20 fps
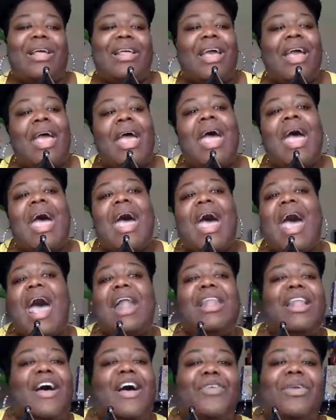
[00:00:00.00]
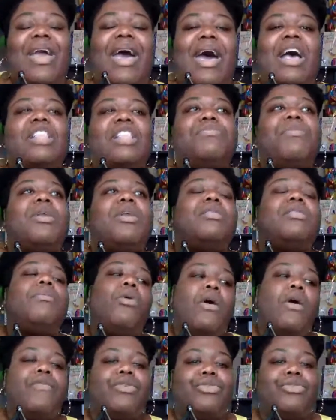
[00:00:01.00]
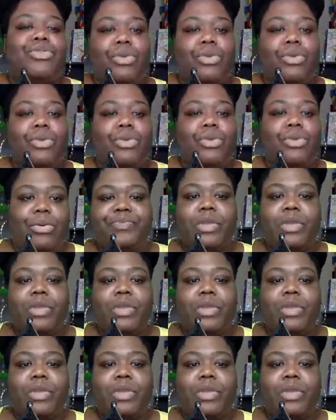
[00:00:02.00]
I love you guys. But the moral of the story,